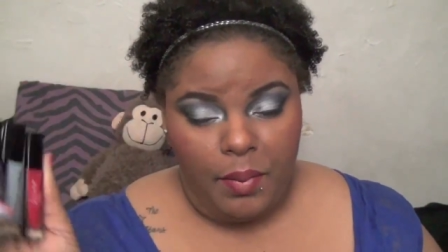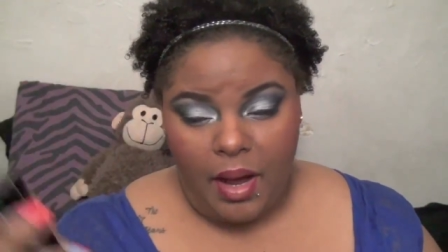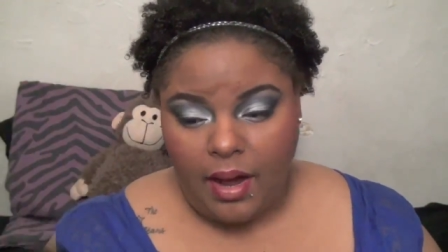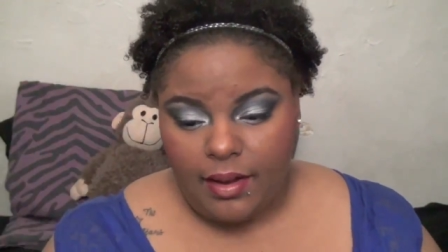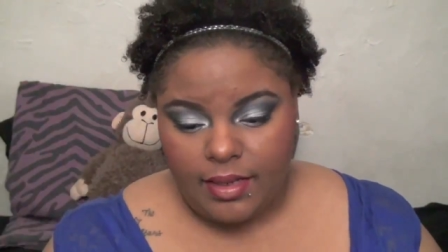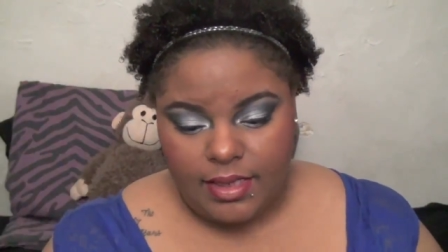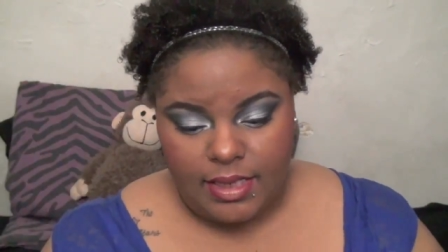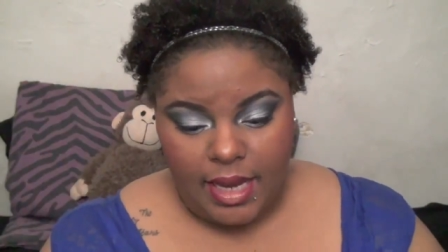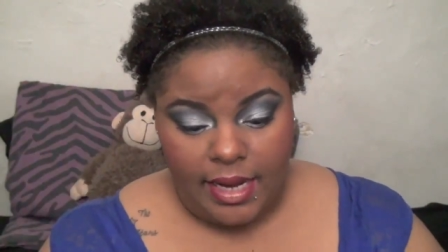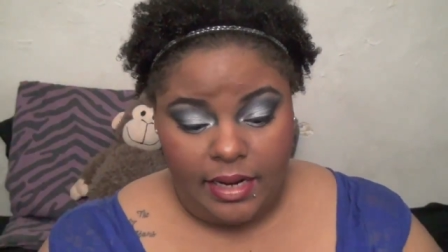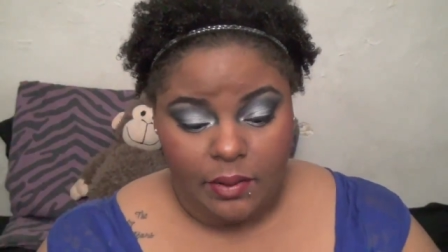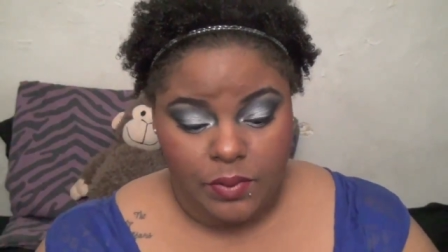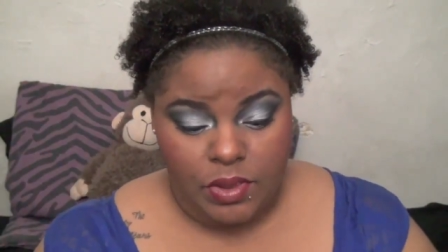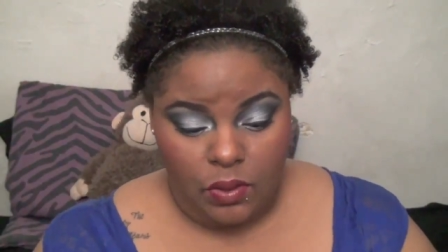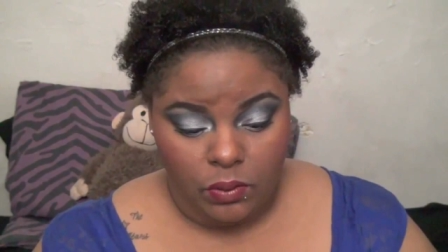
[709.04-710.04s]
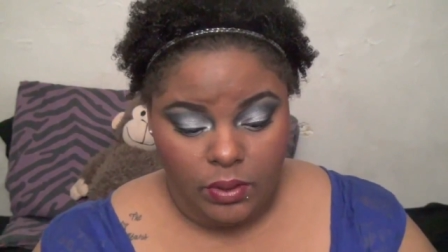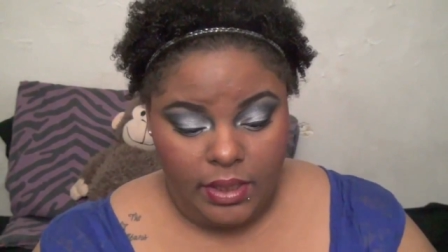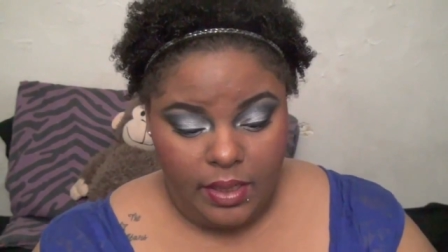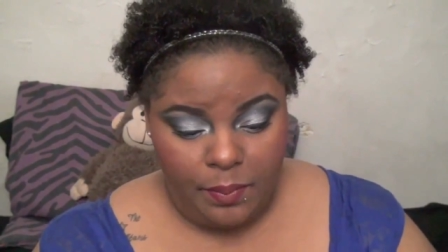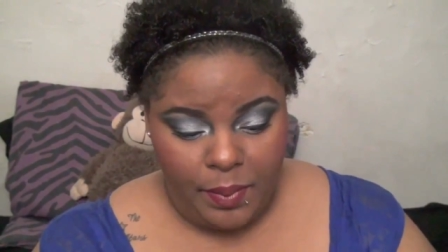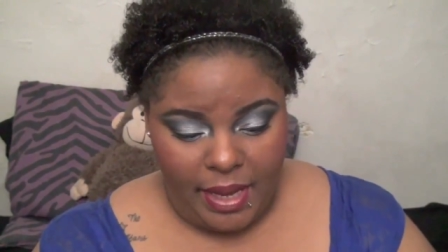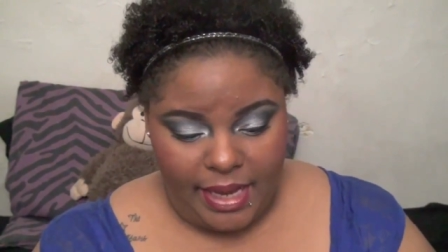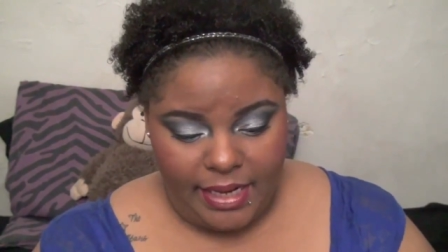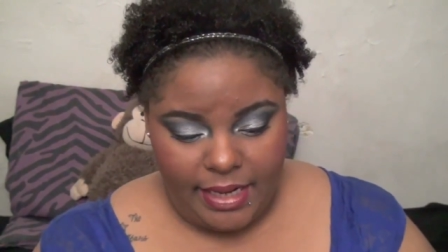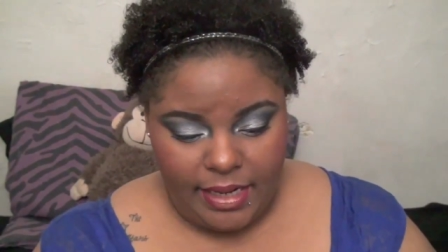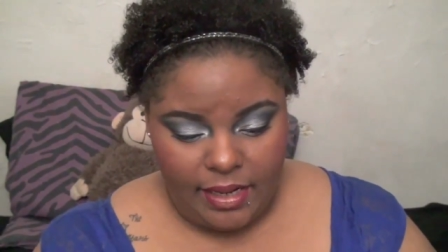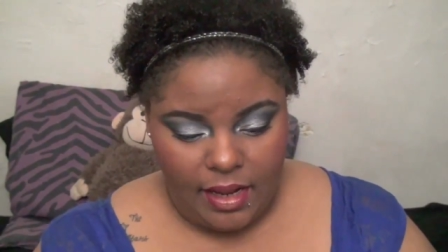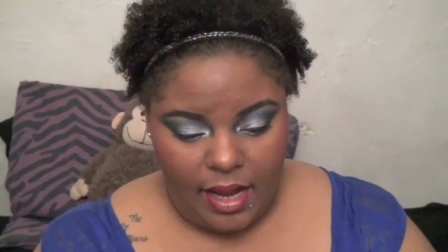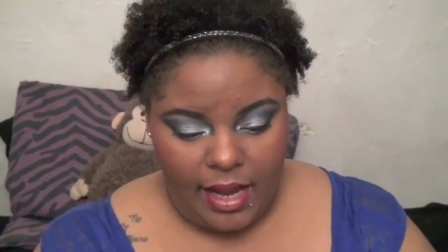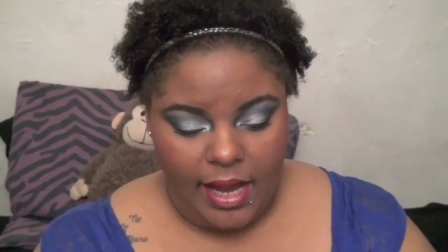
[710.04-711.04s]
box, and it was only a
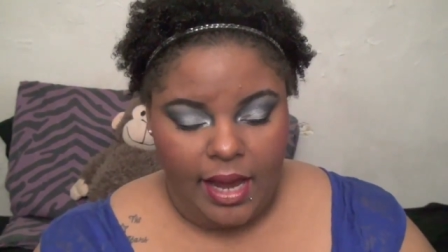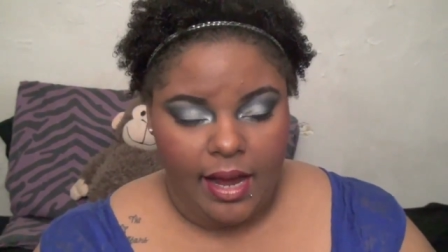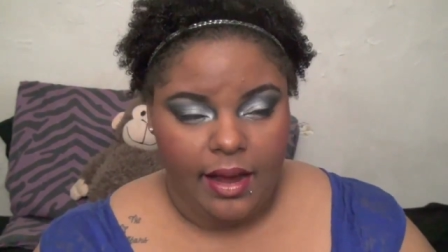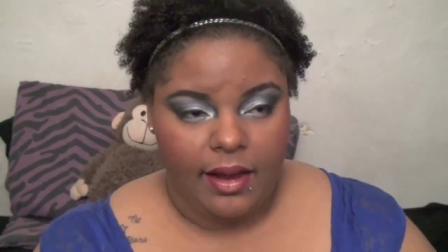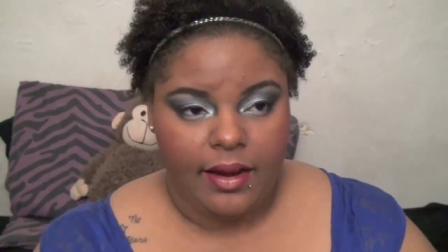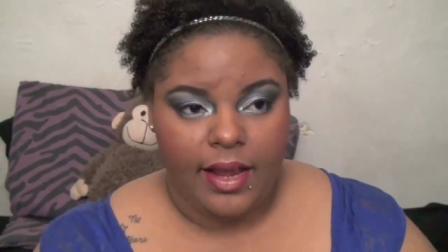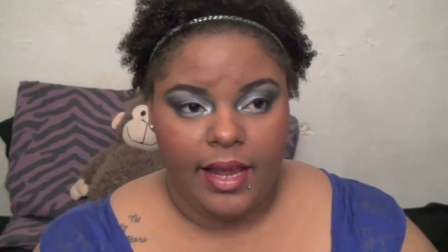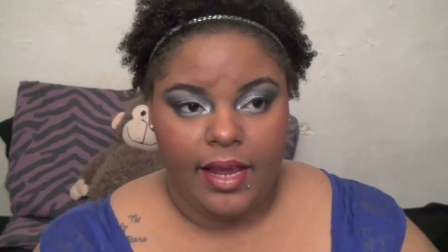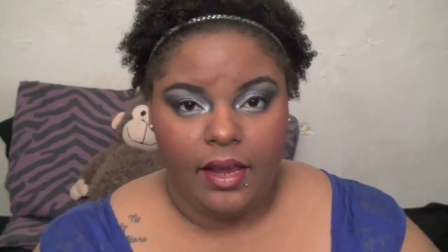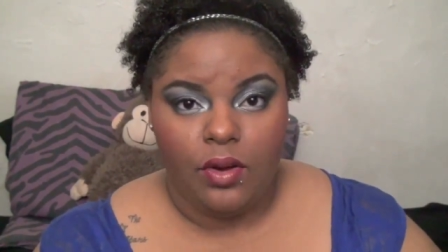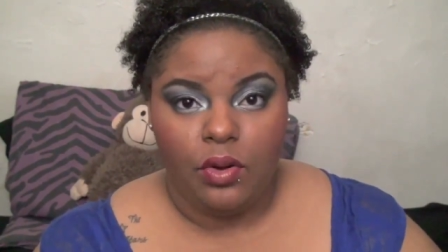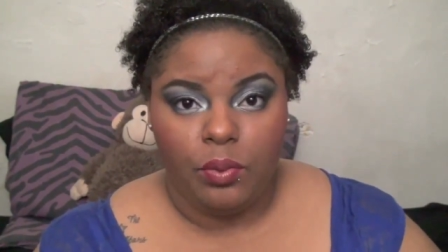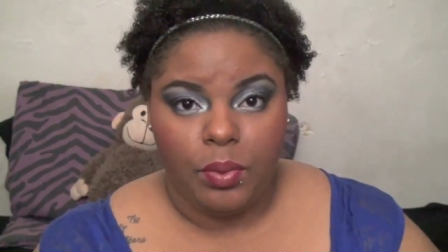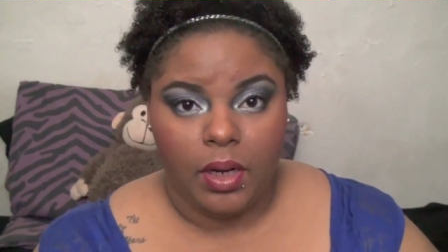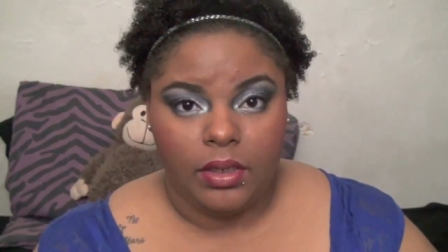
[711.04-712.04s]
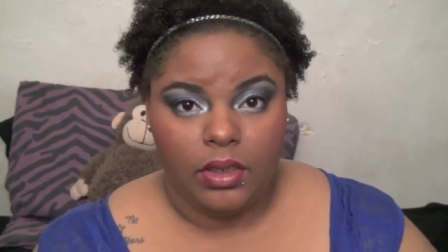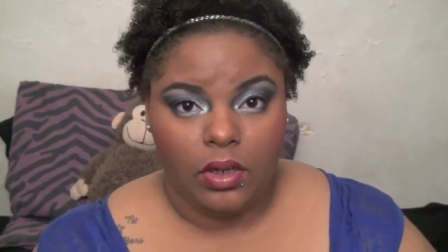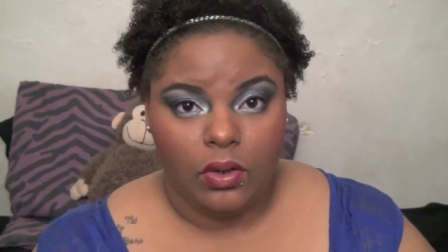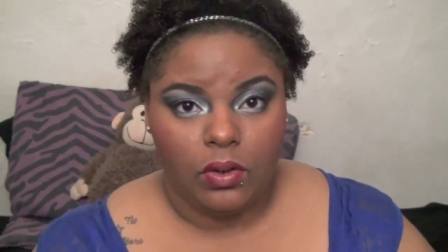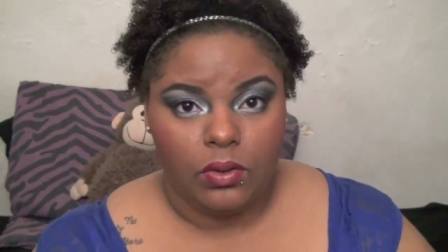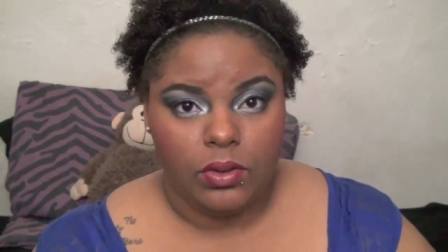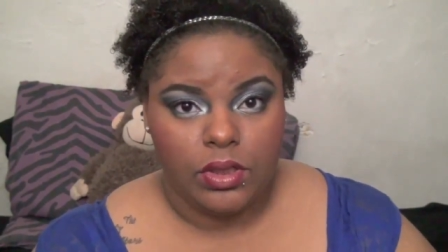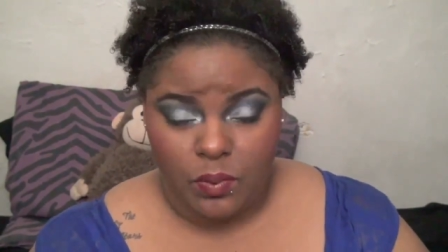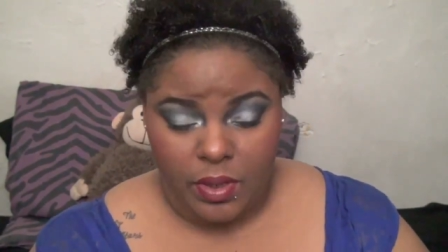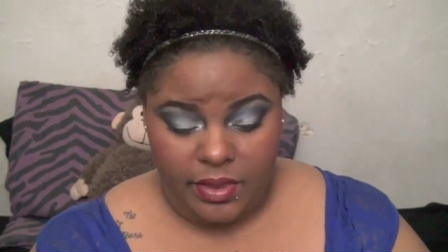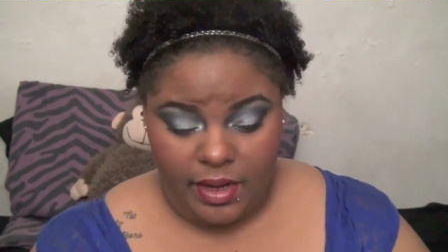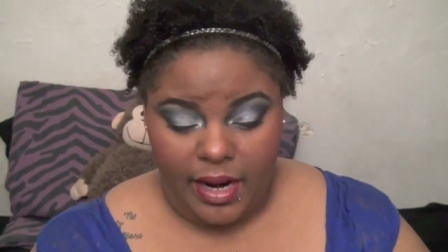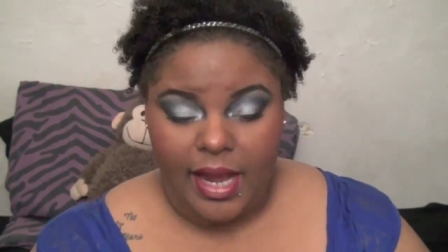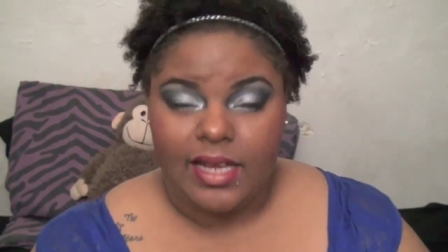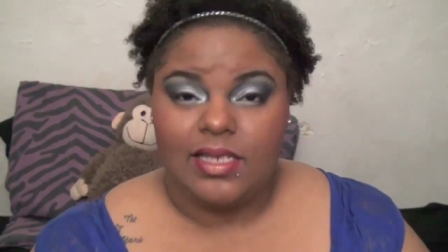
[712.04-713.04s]
penny i had a coupon code one
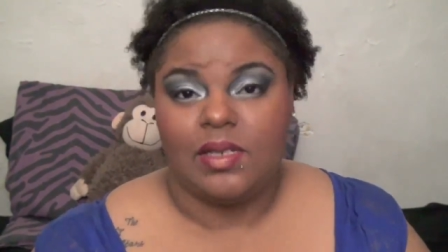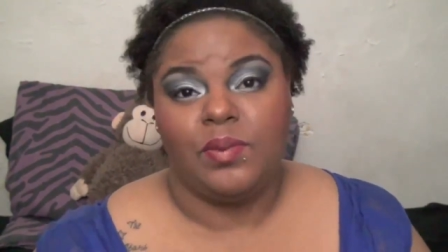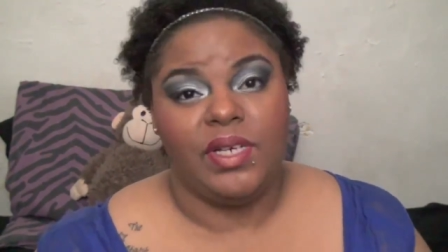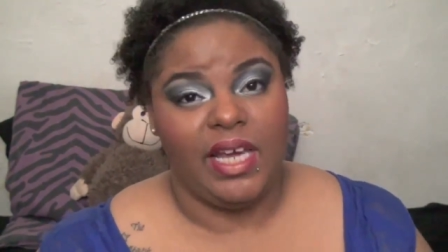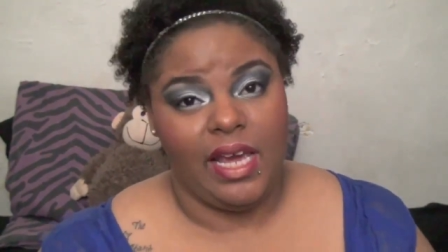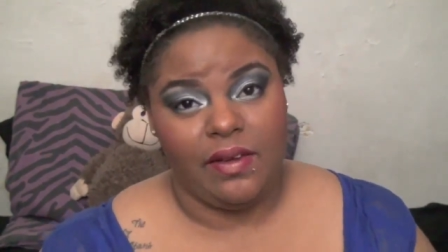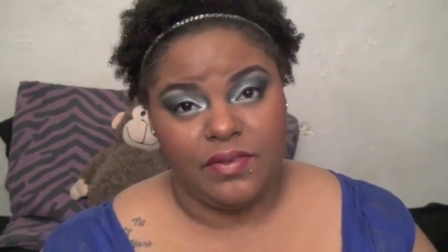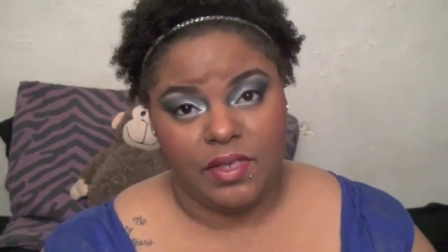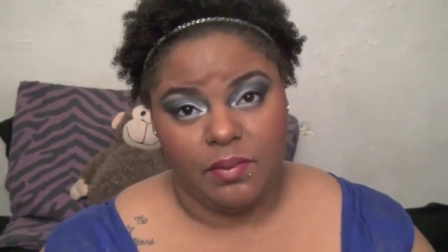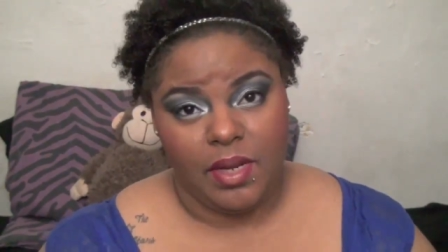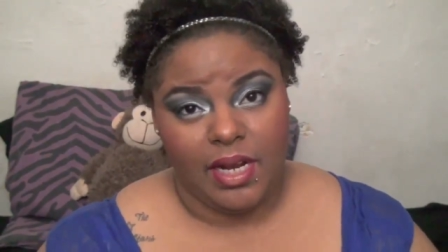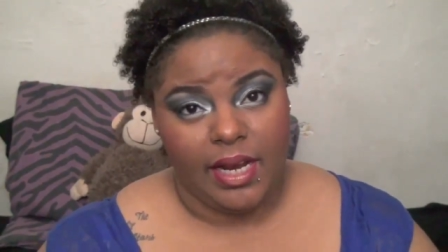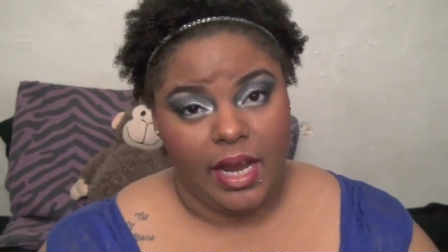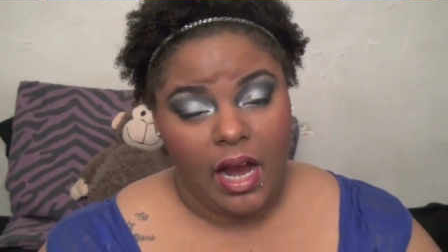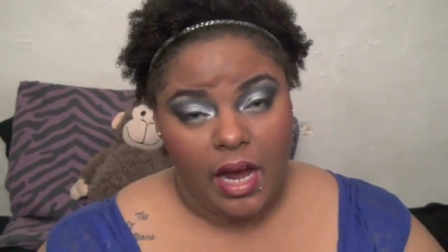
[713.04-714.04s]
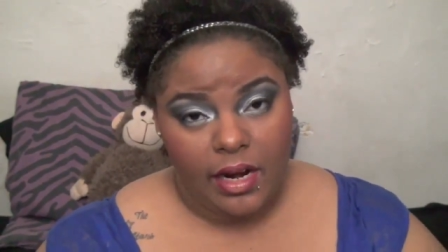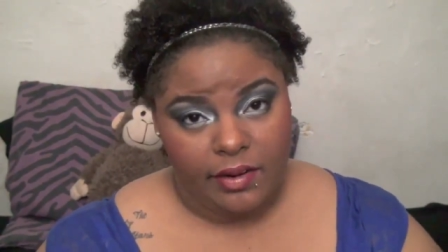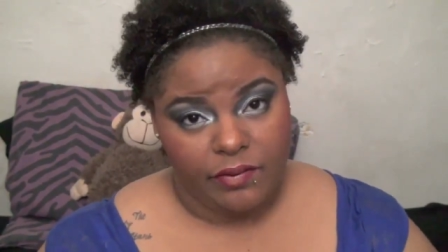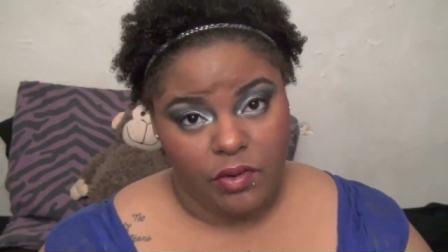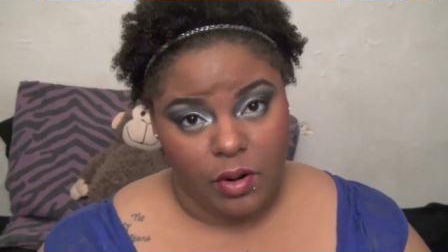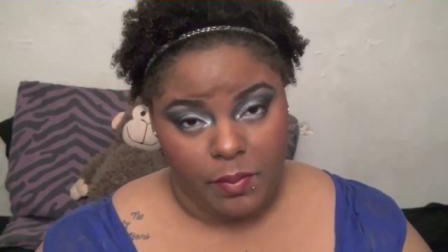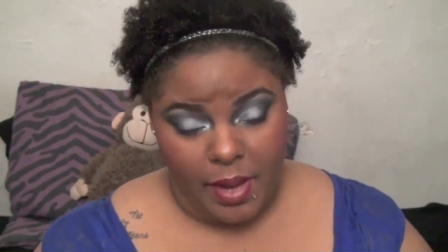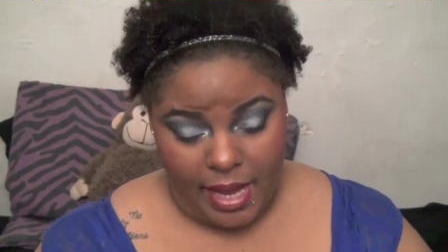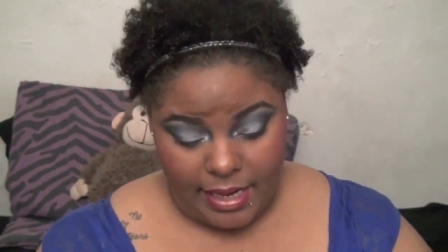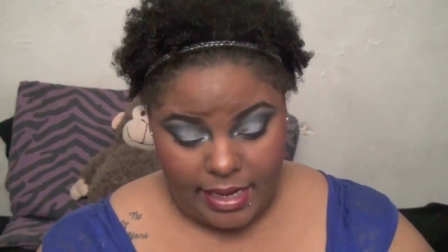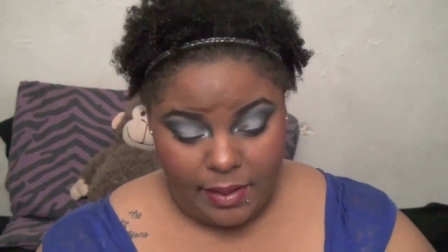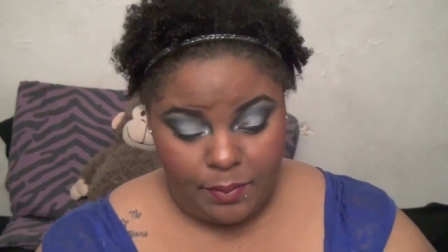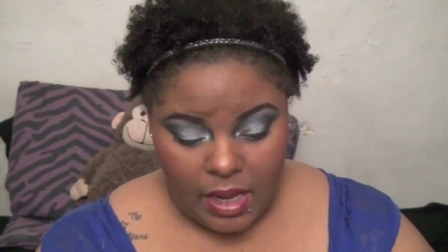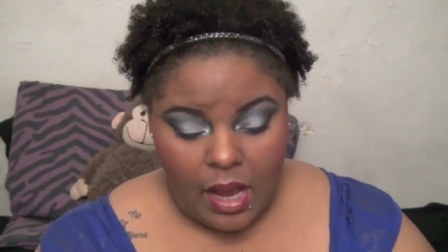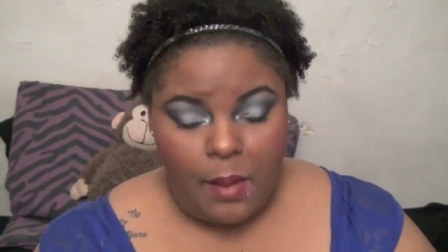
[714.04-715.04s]
that i had someone gave to me and i got it for a
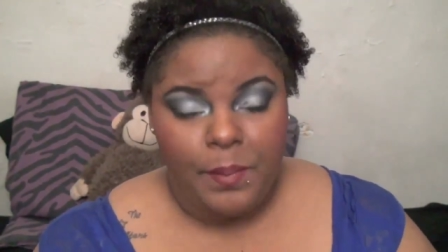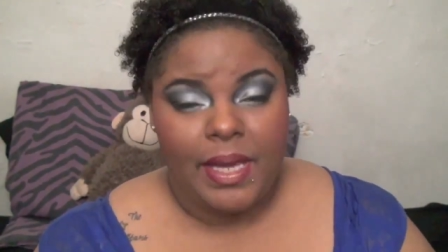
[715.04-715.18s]
penny